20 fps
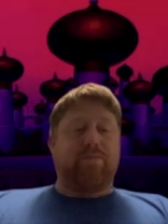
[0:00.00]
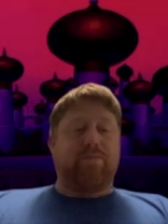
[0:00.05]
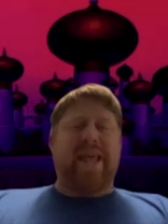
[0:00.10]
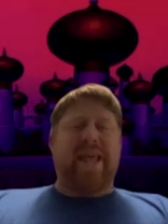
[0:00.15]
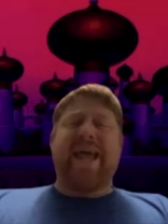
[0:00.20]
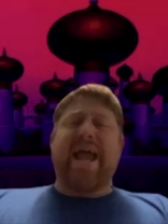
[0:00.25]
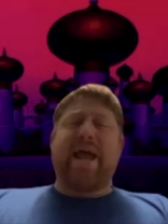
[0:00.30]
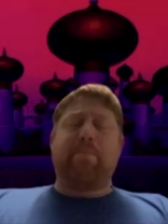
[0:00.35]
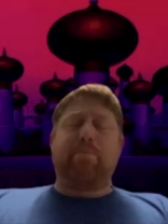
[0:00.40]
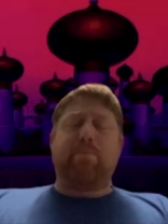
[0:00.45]

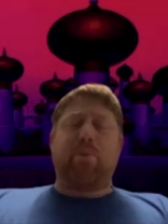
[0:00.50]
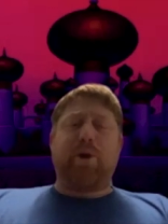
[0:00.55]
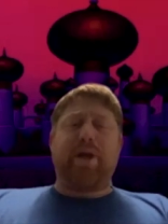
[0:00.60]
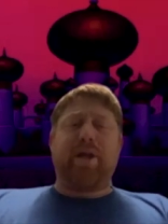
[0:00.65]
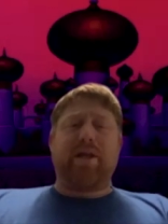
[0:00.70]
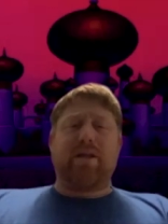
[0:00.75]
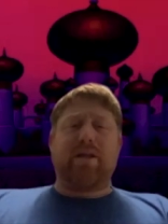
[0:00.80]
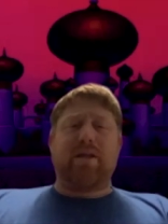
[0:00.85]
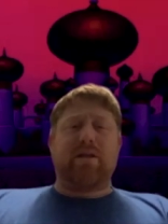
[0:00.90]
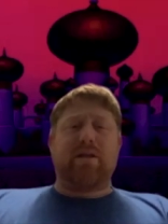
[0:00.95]
And
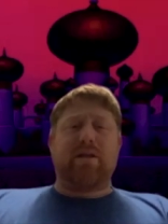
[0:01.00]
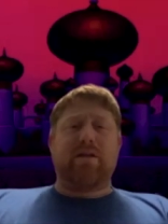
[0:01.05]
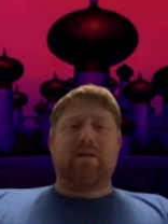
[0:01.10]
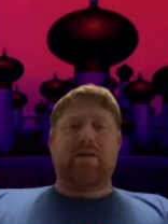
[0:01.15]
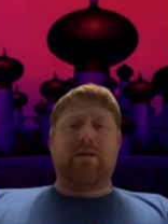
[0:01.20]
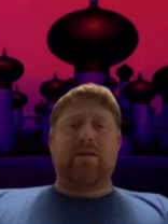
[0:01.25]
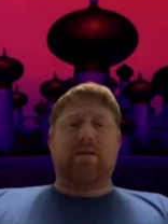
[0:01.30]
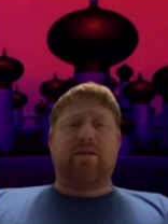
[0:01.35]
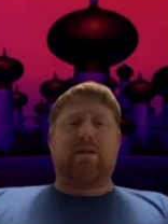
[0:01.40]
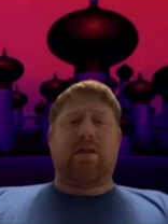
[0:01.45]
putting
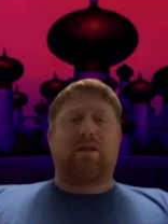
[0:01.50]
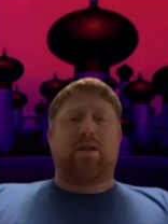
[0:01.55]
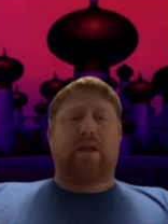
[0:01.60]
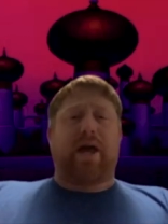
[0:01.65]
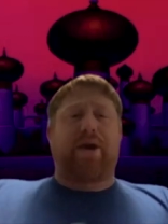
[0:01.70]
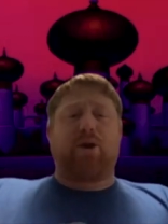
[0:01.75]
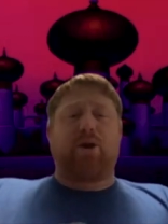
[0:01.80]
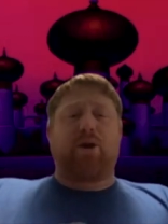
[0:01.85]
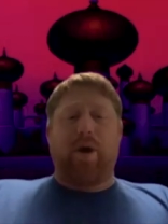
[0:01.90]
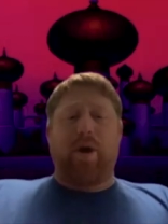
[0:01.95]
the
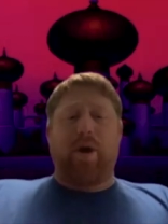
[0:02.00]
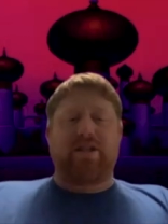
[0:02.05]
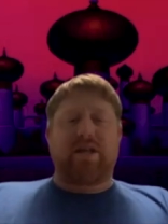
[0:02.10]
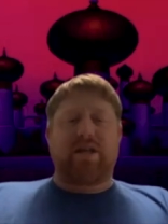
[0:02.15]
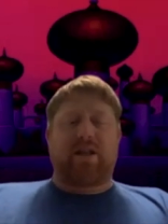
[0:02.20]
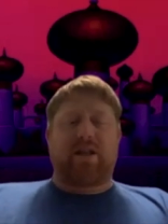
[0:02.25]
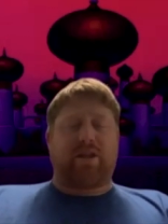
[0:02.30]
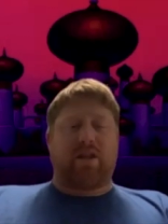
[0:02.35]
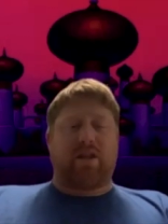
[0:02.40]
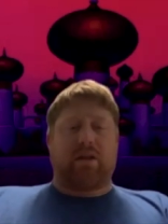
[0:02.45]
lighter weights
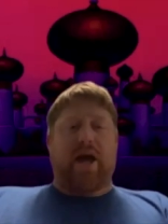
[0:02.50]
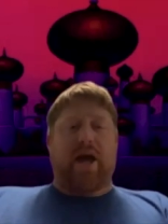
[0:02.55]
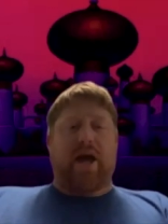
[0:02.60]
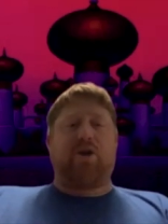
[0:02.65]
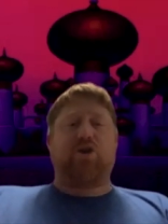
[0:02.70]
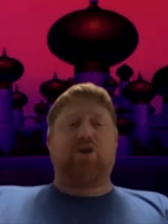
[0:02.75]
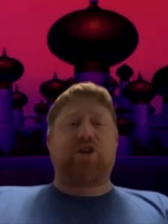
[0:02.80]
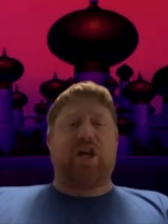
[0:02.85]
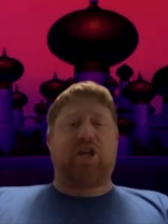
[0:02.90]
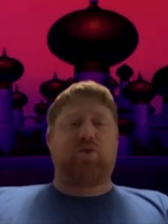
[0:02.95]
on, like the lighter
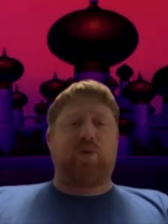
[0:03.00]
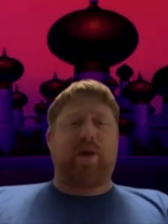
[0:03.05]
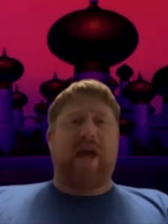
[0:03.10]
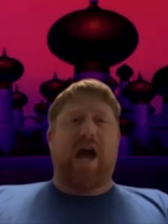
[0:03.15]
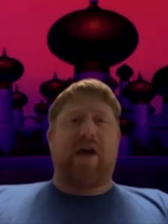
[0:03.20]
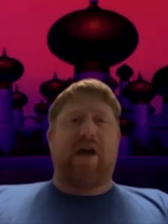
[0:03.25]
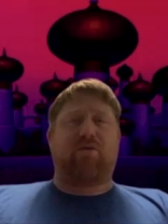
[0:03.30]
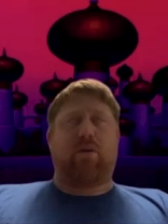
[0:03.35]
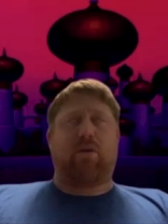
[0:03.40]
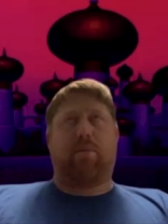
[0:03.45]
chains we
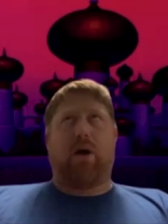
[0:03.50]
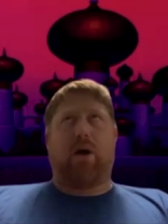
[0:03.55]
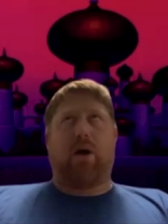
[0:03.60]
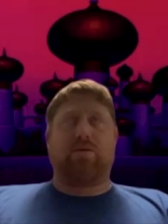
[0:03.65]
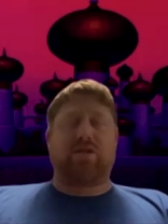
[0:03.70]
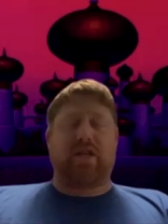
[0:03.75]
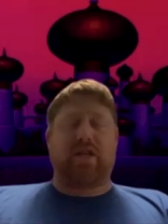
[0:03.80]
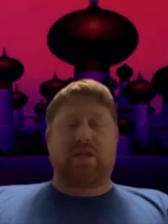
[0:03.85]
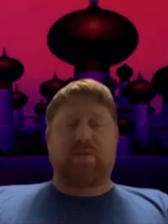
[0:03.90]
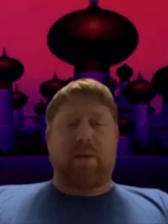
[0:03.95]
have are about
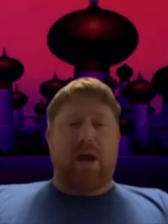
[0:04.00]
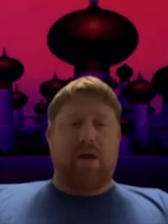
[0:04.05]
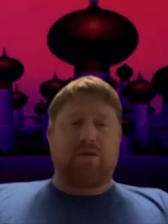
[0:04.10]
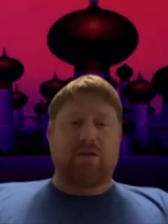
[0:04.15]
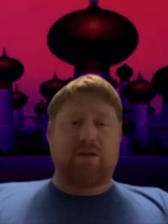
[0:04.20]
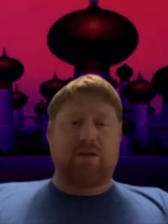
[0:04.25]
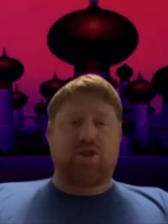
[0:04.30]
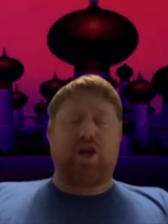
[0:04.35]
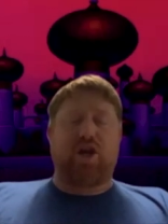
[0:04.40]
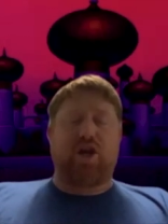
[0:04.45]
6 pounds
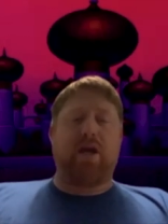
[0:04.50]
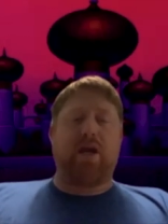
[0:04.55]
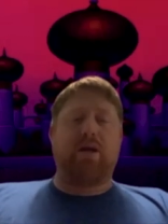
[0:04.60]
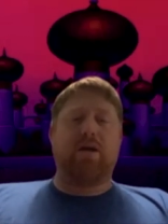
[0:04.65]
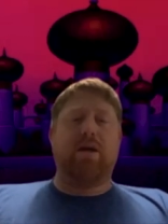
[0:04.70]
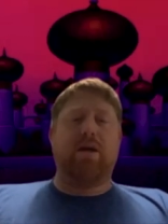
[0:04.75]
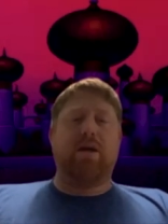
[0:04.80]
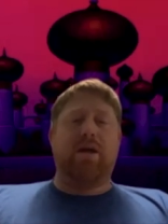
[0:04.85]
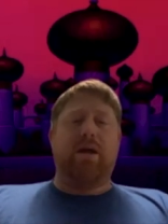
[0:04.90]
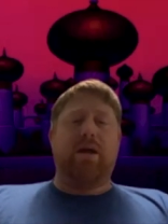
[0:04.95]
a chain.
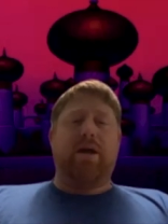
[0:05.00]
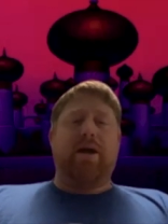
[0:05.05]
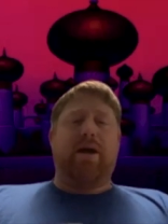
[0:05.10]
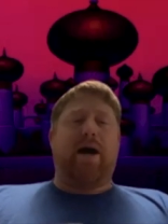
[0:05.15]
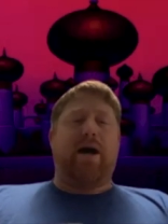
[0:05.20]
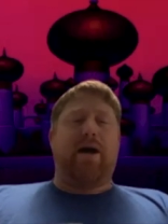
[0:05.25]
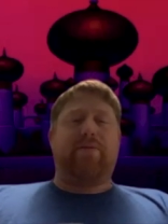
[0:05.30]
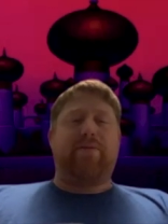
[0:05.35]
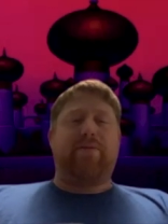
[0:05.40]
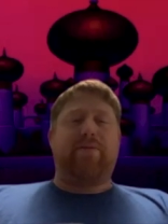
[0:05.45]

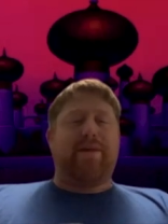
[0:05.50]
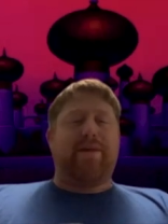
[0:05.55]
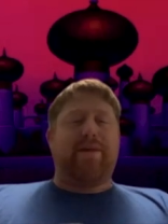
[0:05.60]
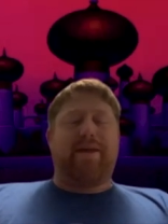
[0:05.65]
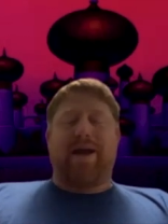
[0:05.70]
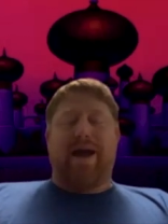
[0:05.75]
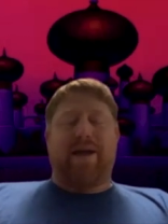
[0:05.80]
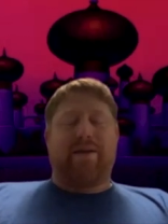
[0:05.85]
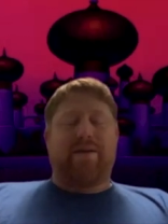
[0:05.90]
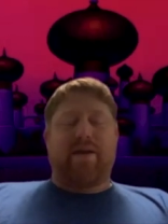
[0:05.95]

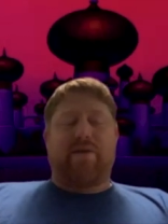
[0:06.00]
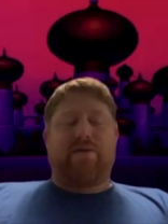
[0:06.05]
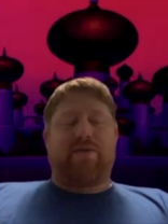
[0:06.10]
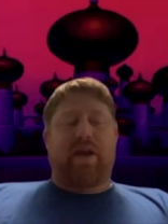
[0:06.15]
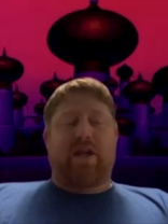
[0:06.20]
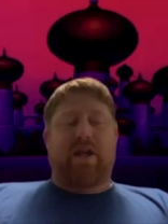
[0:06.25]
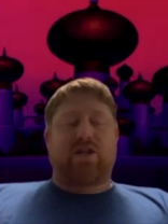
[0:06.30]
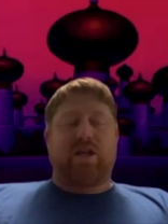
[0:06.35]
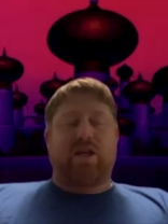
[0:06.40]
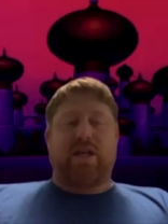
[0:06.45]
I
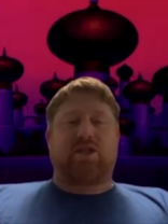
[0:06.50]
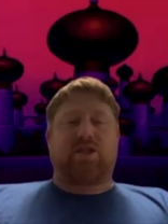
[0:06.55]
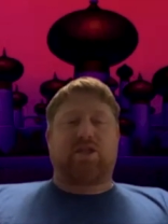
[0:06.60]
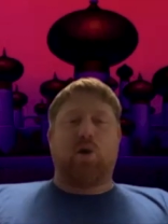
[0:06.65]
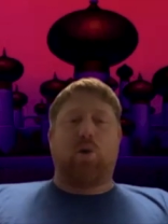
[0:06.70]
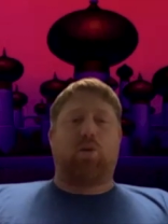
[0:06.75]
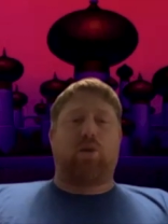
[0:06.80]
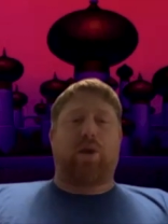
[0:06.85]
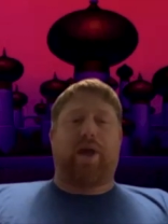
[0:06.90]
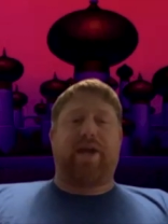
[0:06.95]
think it's
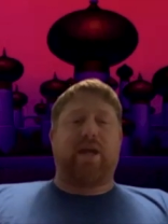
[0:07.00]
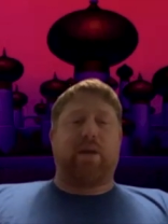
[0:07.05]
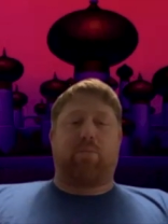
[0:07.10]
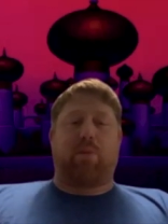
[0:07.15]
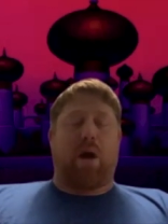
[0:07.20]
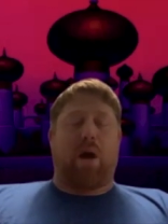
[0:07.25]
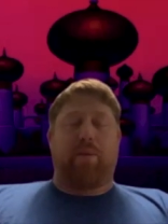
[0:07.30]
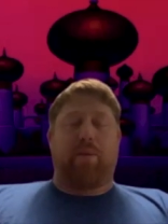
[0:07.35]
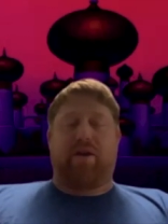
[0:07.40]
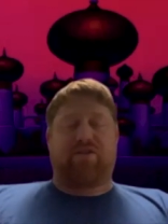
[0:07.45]
so light, it
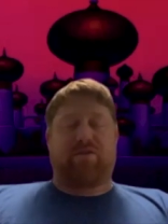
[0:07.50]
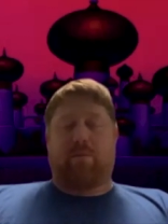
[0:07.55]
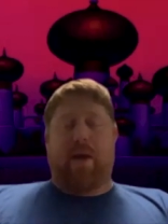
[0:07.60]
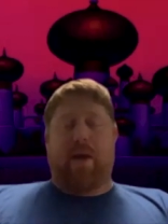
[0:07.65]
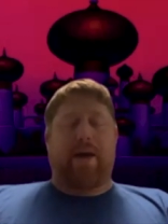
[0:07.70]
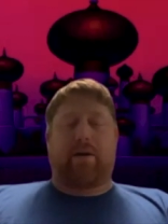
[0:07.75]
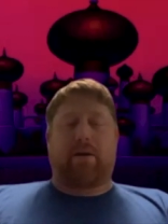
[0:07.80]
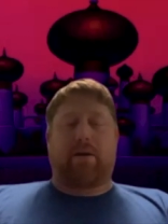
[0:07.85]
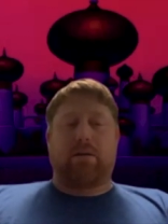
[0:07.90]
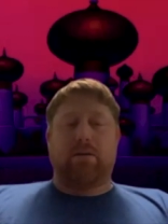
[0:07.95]
probably doesn't
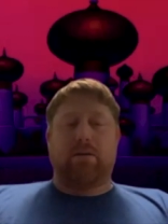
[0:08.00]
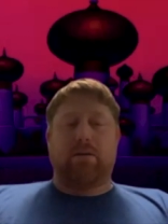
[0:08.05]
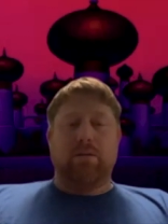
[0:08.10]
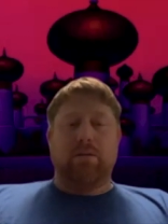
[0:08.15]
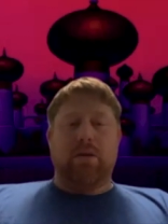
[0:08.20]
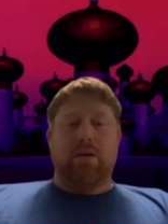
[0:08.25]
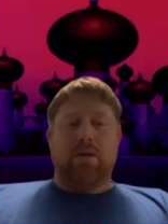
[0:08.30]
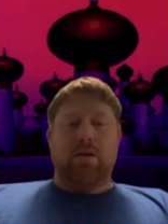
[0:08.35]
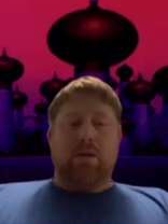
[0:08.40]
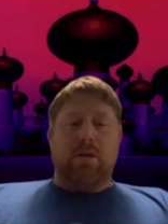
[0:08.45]
matter.
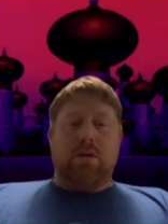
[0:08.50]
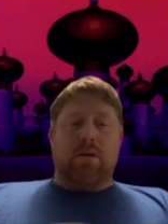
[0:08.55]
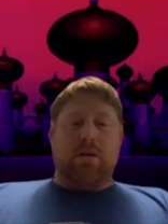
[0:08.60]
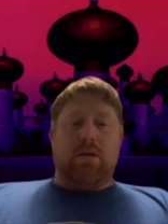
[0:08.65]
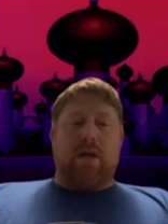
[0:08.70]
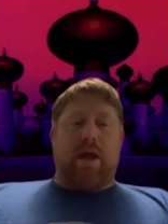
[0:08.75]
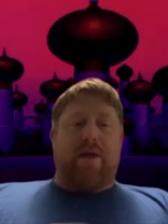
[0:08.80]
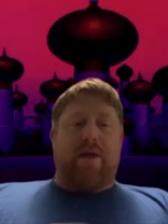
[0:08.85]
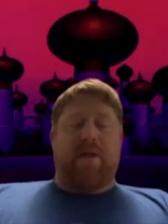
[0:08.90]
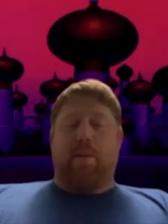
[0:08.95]

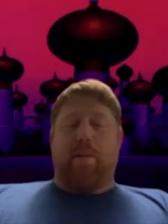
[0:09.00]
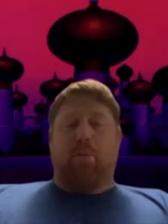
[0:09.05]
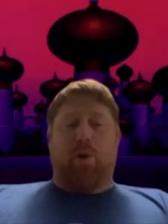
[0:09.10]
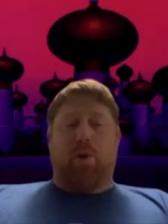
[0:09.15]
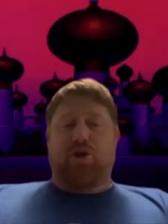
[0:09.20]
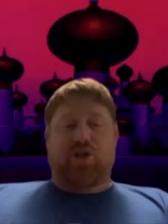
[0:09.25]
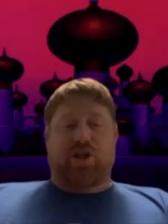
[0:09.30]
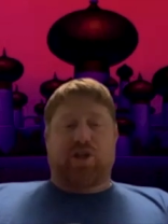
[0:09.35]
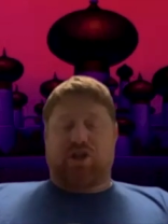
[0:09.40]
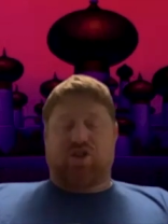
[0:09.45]
At that
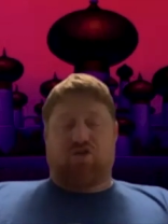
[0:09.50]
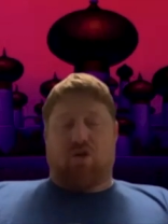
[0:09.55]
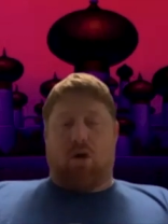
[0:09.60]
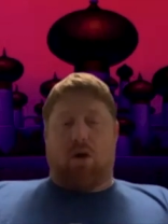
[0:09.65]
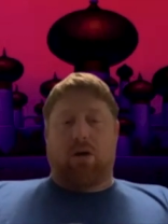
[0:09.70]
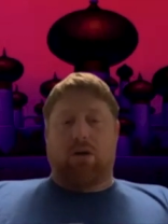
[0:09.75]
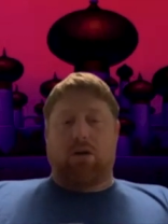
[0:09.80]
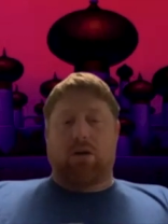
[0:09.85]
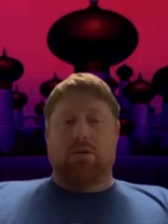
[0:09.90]
point, just get stronger.